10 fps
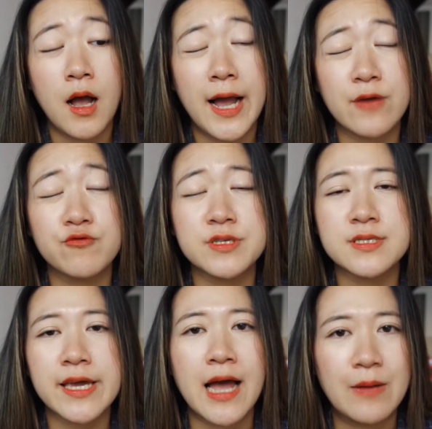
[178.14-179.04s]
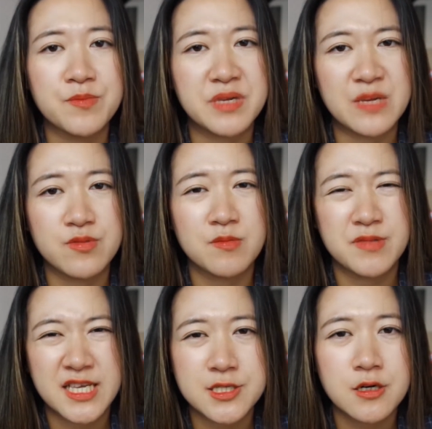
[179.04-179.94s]
I wouldn't say I'm a people
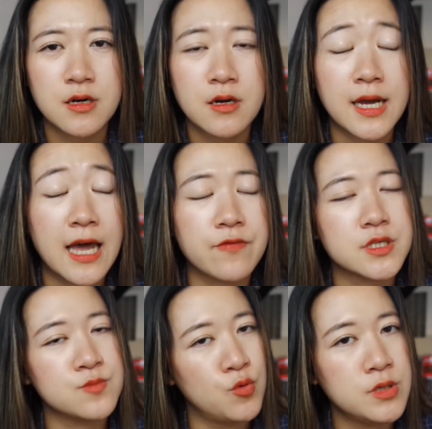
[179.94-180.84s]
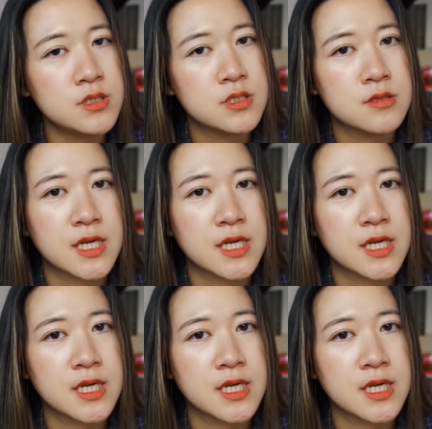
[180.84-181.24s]
pleaser at this moment